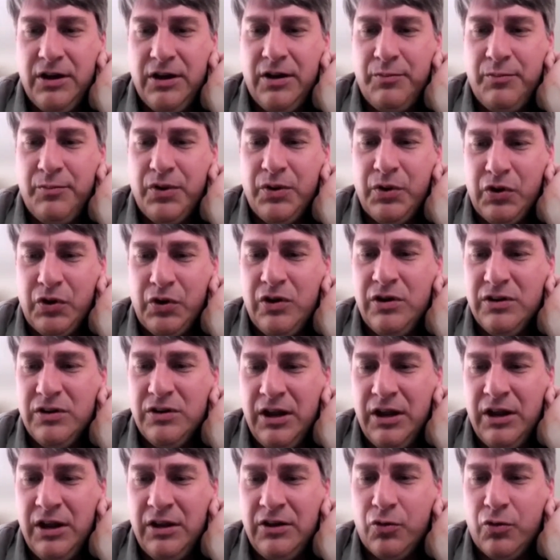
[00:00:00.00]
I'm looking to
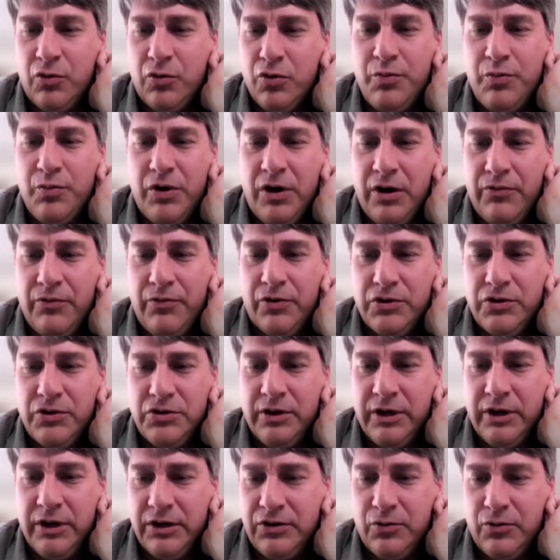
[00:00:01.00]
hand the group off. Would you
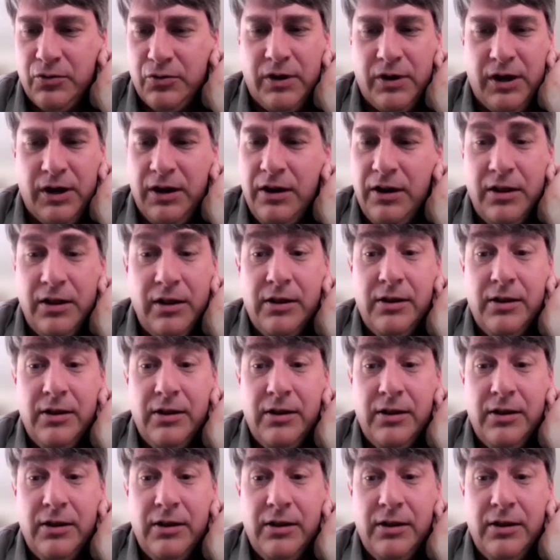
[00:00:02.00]
like to run it?"